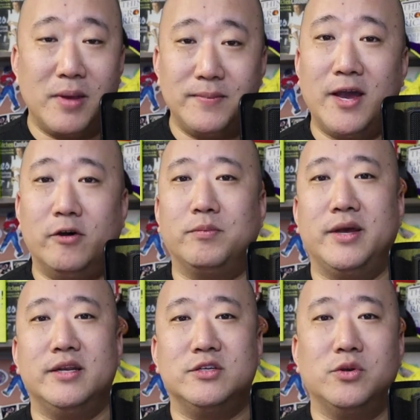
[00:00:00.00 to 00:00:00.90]
maybe health
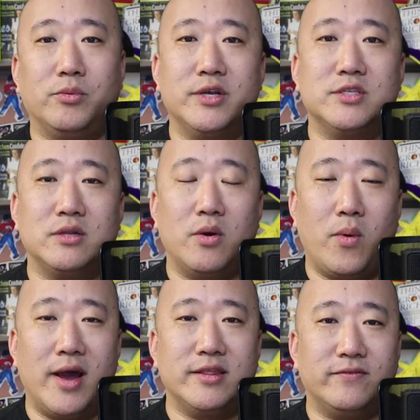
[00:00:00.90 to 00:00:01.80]
played into a reason
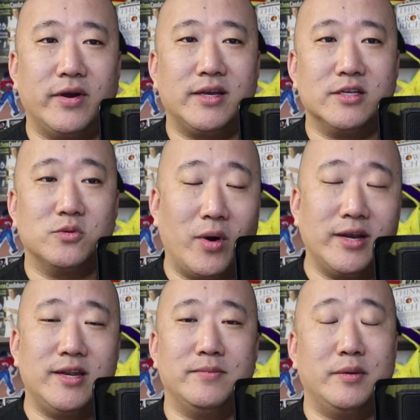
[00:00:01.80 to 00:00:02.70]
why the Vikings
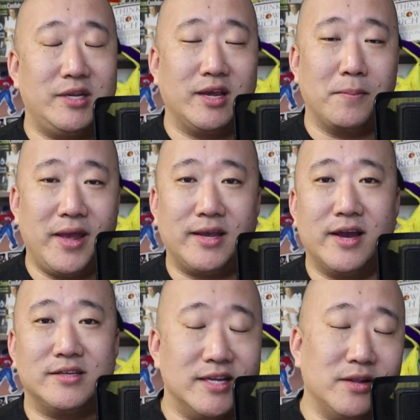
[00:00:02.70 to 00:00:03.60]
wanted him to take a pay
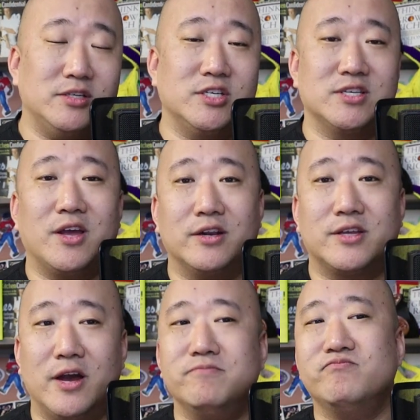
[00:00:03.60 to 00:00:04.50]
cut and then just a
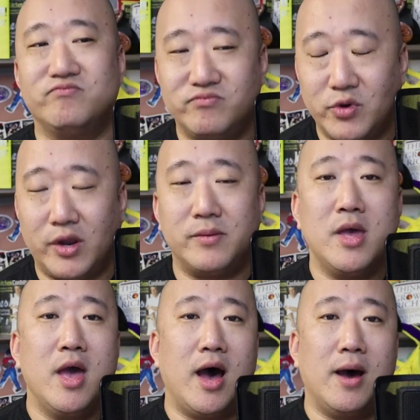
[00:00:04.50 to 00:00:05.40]
cut.
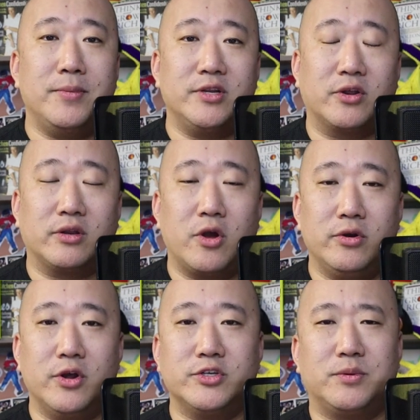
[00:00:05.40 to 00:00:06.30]
But
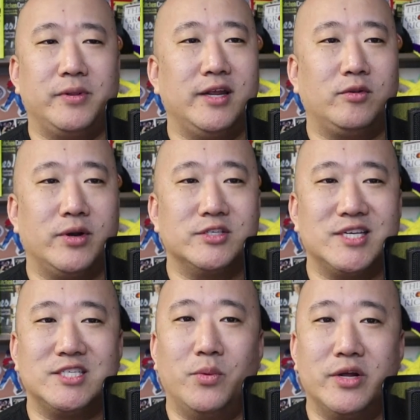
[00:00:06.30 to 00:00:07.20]
Dakota Dozier played
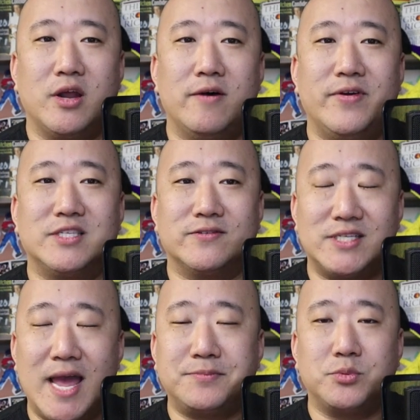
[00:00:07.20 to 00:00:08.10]
361 offensive
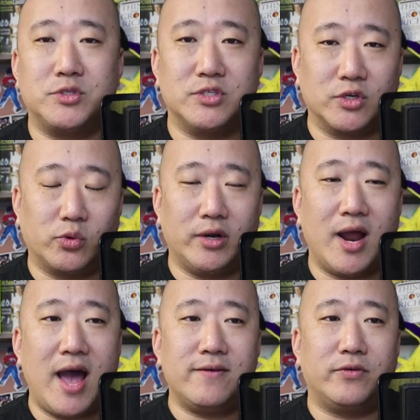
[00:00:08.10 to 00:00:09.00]
snaps, which is a career
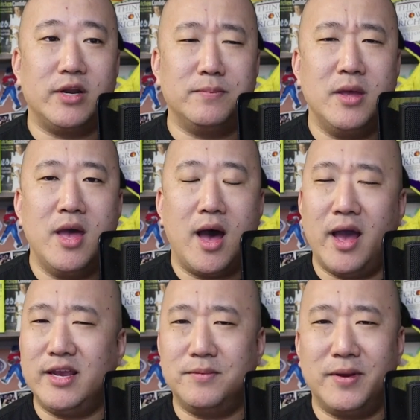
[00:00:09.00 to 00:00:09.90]
high for him.
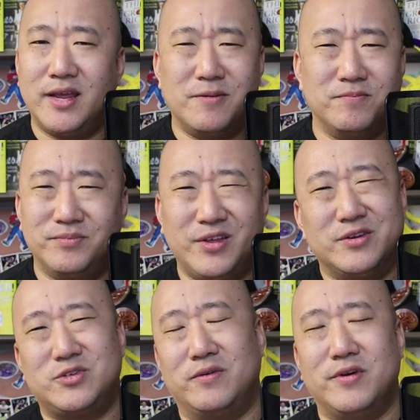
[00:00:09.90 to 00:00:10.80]
He had been, you
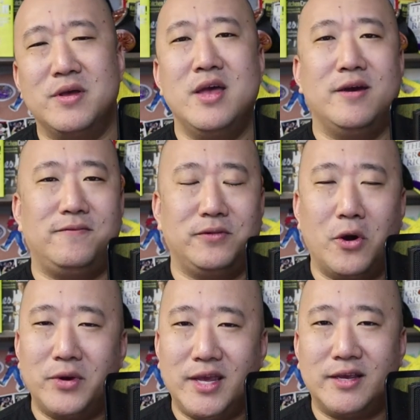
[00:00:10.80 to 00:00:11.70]
know, sort of a
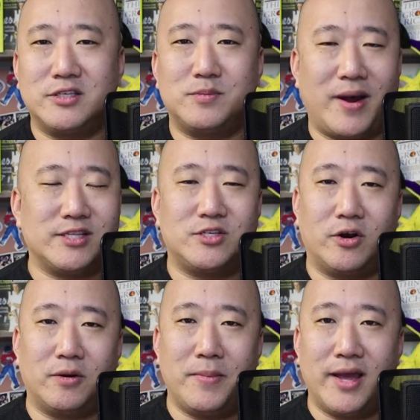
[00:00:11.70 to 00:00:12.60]
floating spot
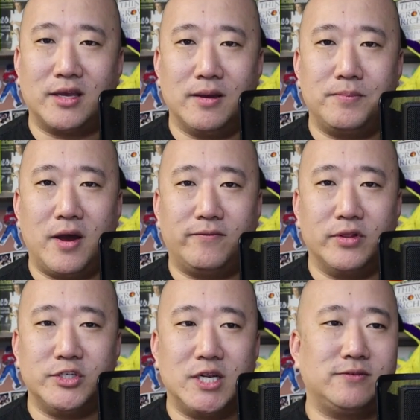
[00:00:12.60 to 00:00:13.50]
starter backup
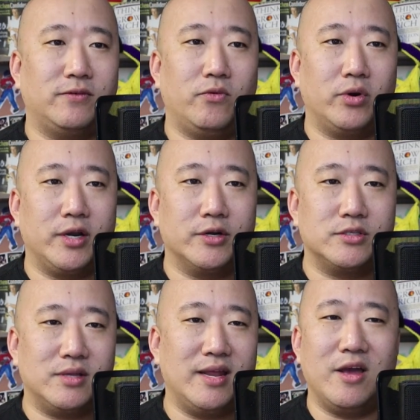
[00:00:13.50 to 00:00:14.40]
for the Jets for 4
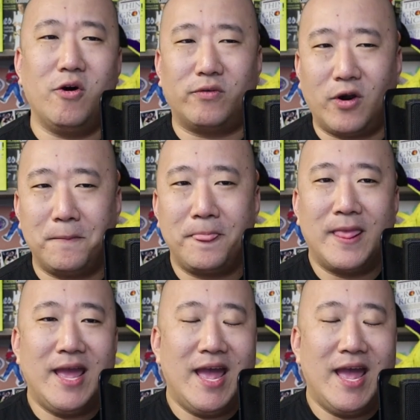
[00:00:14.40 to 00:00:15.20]
years. And overall,